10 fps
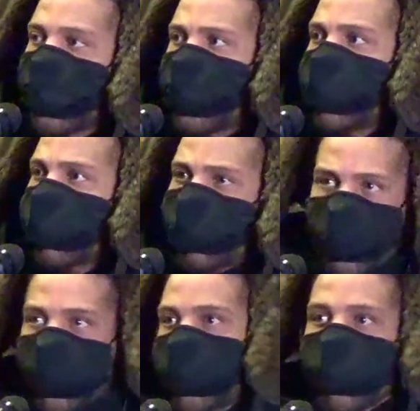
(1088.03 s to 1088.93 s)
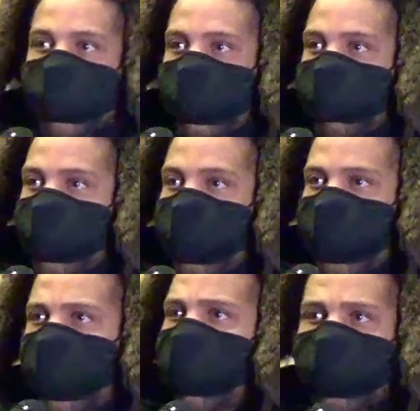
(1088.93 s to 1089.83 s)
flip the switch and be like, oh
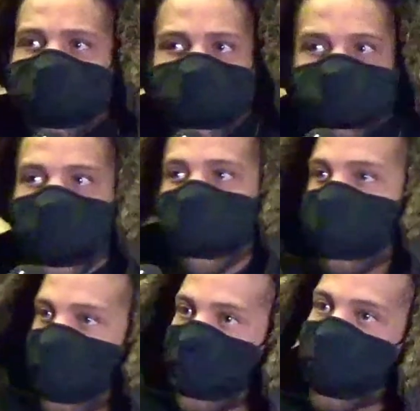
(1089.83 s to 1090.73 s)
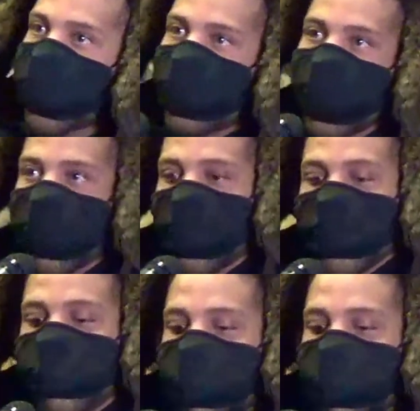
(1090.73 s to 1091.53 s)
yeah, Blake, da-da-da. So